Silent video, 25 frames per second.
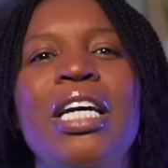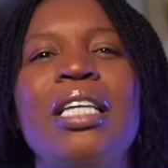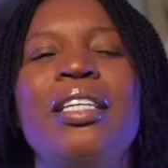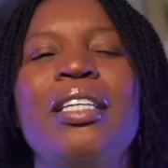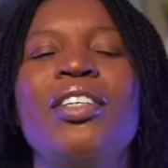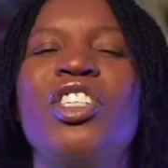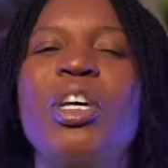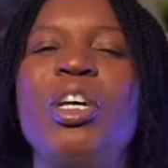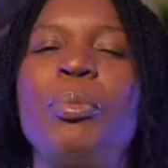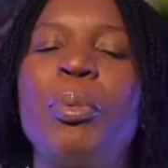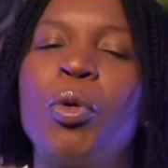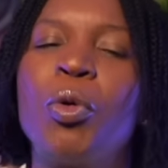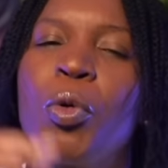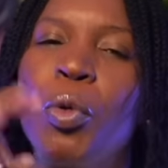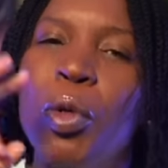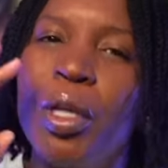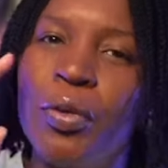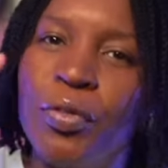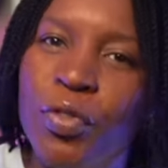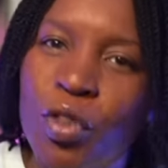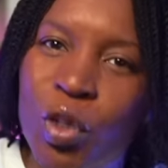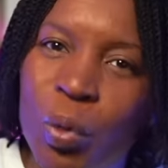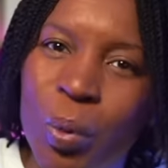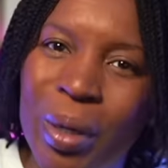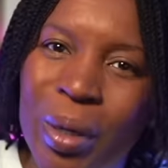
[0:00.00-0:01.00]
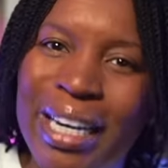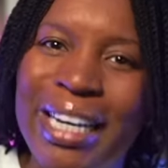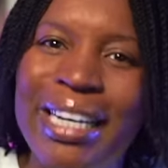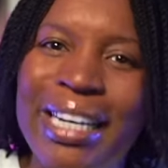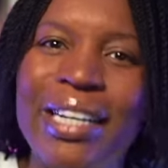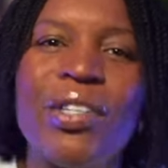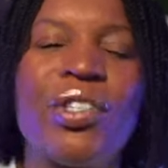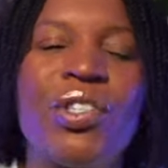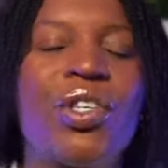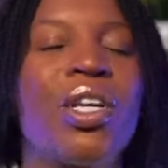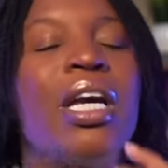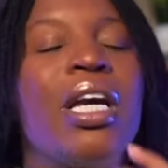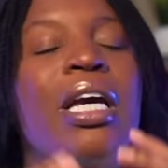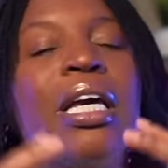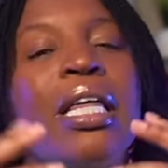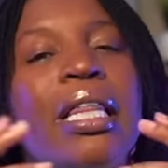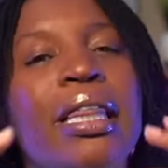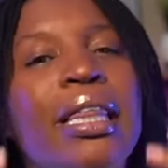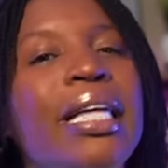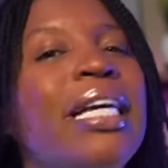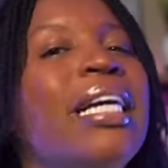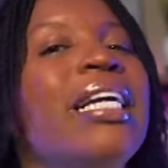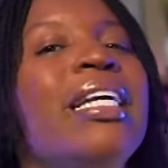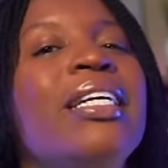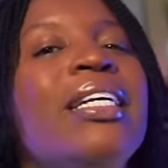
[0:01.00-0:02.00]
The simple rule of threes.
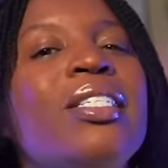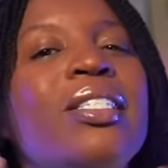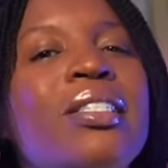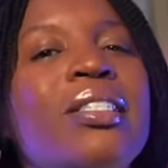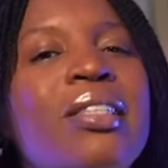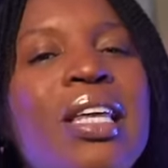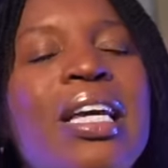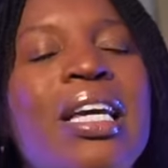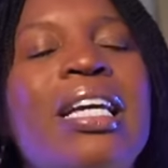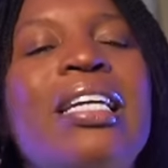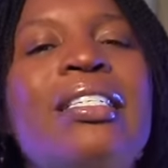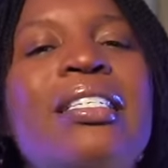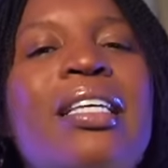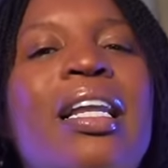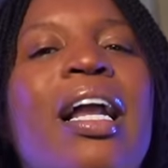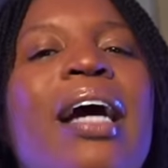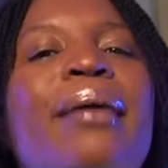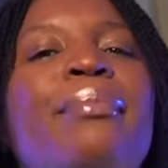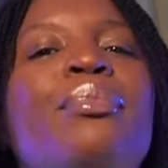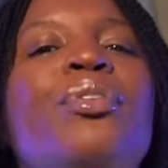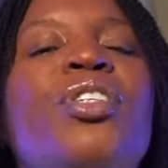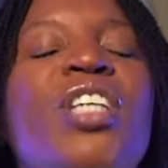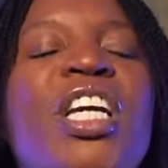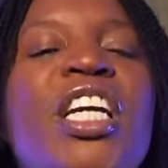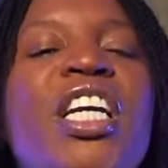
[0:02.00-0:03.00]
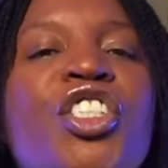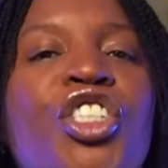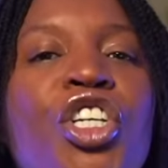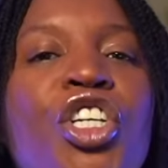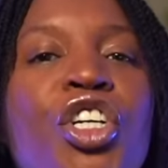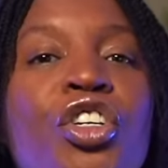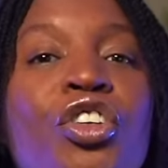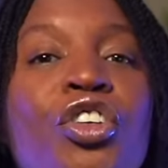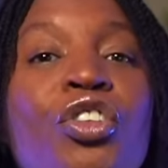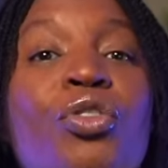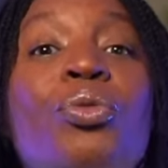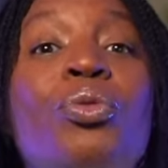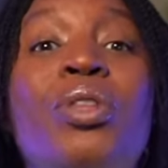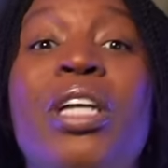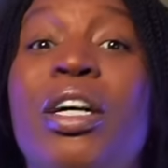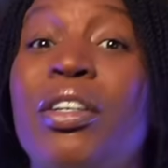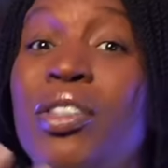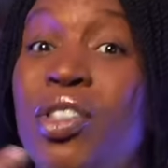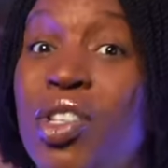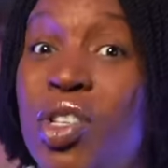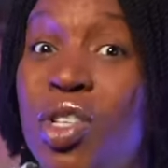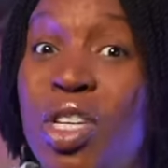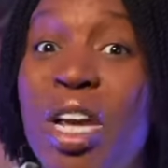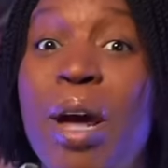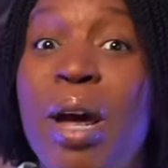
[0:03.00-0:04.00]
These things that I'm teaching you, they're
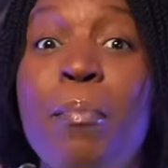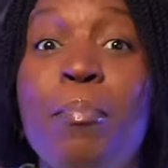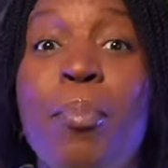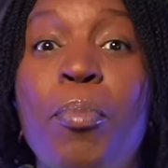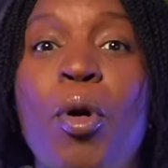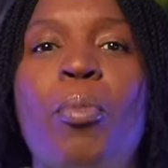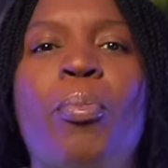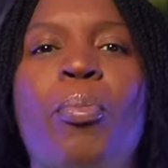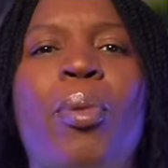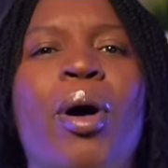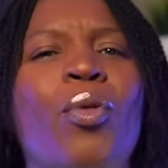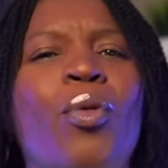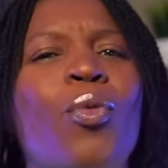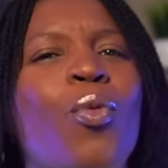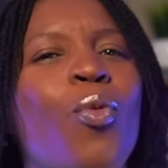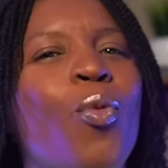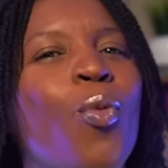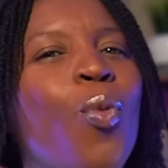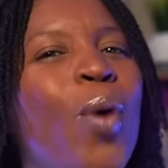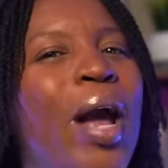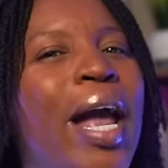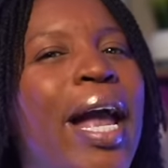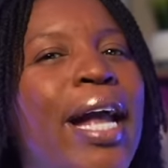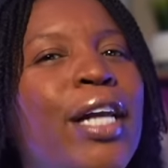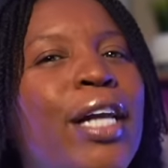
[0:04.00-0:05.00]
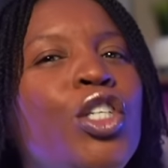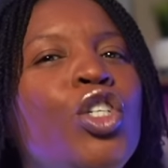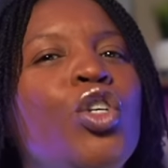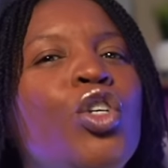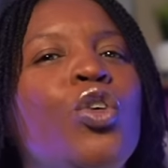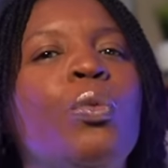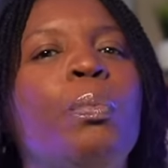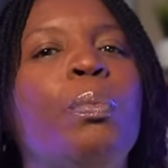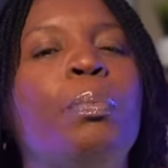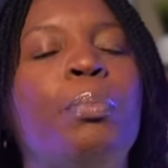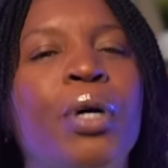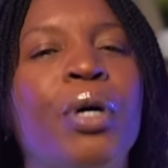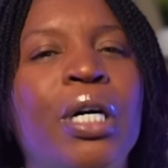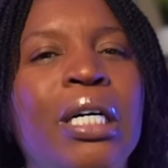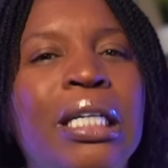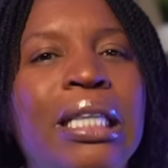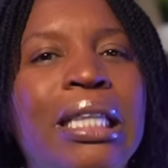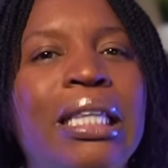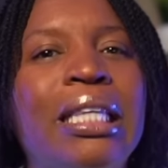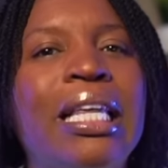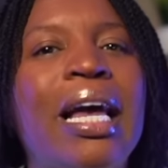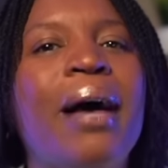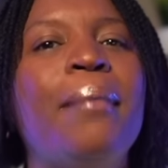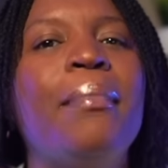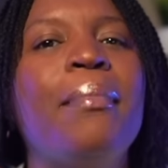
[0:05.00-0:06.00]
simple, but when you
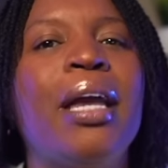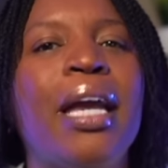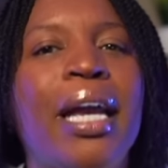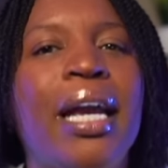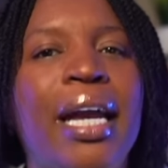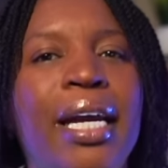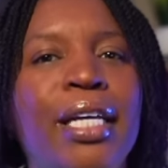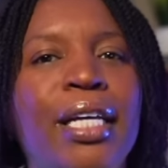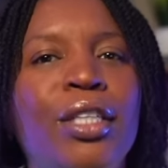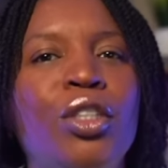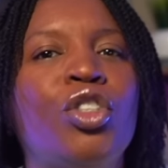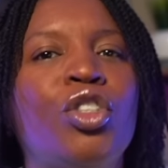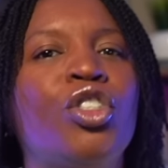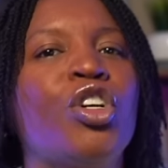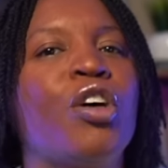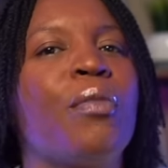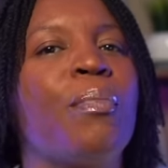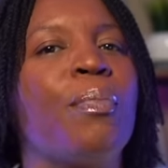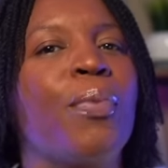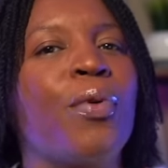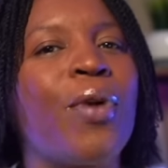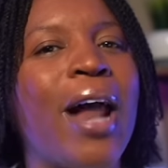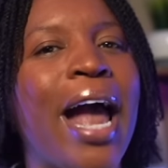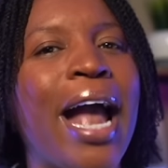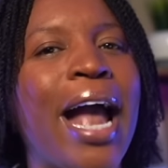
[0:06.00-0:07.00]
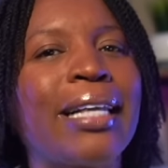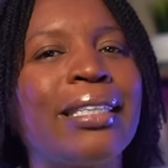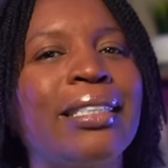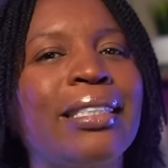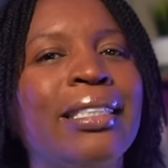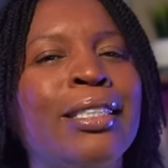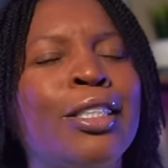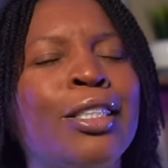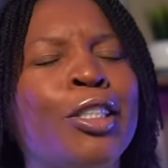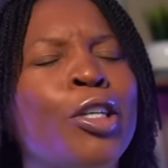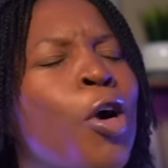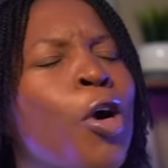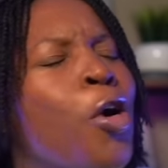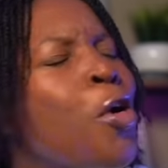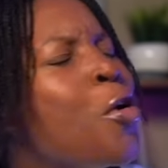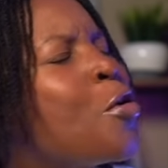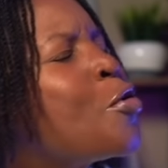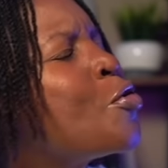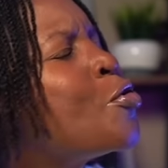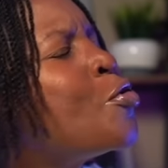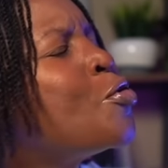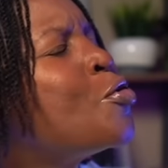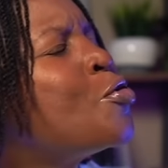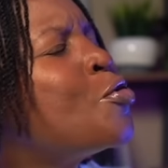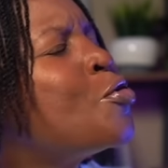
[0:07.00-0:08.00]
put them into practice,
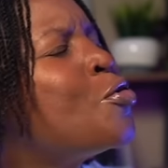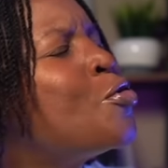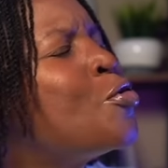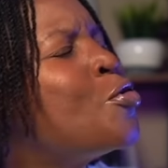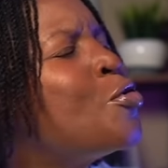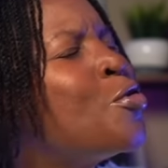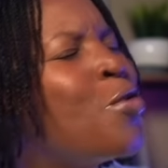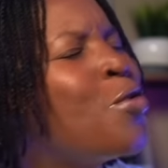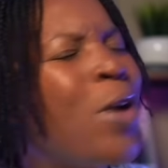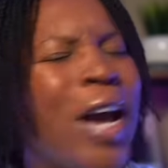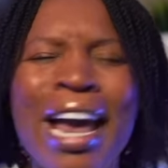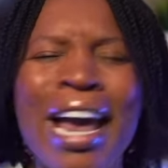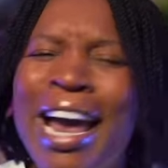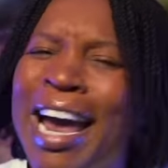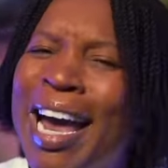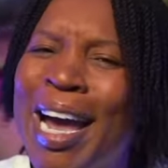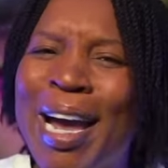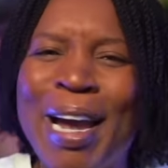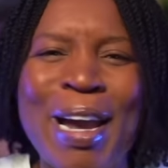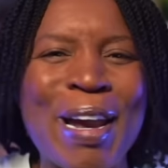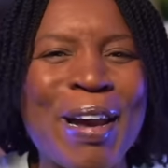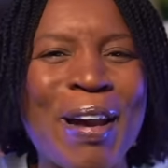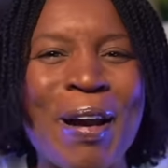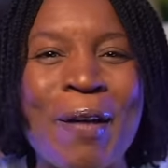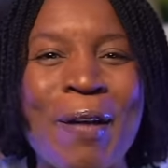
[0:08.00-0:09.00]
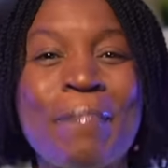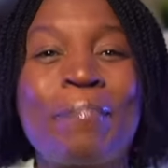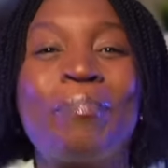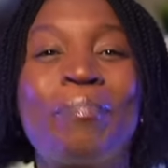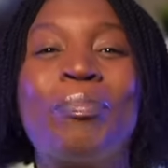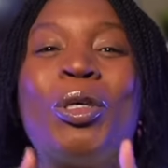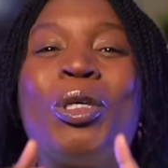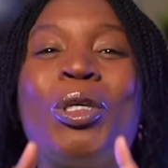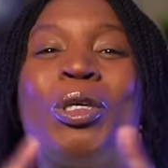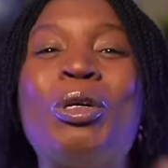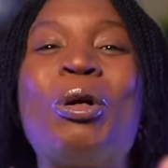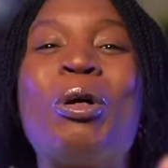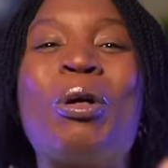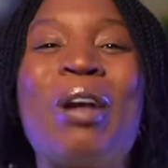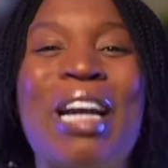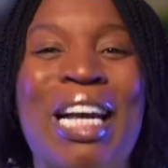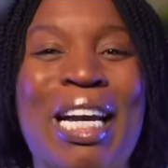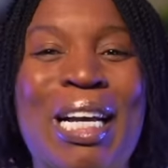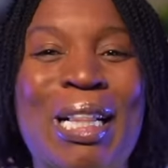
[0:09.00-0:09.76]
ooh-wee, your